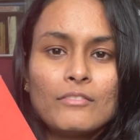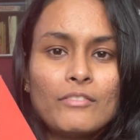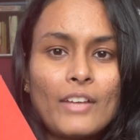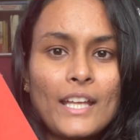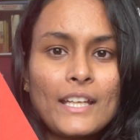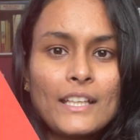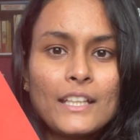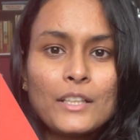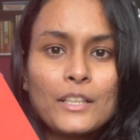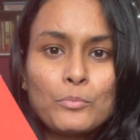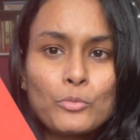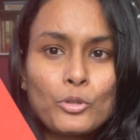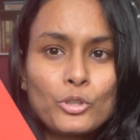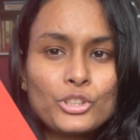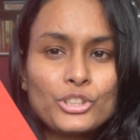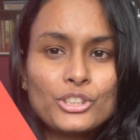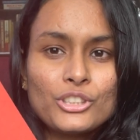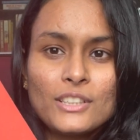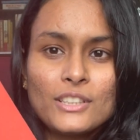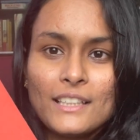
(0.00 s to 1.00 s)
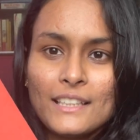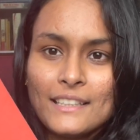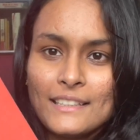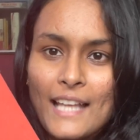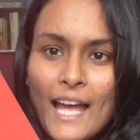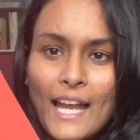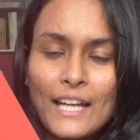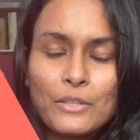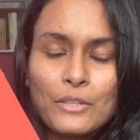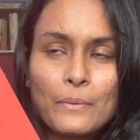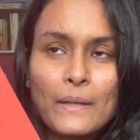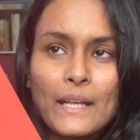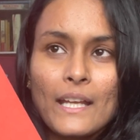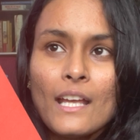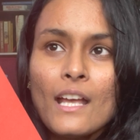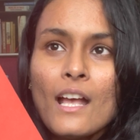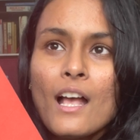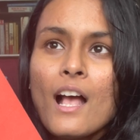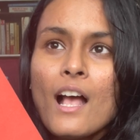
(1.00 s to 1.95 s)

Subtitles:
very emotional in that way,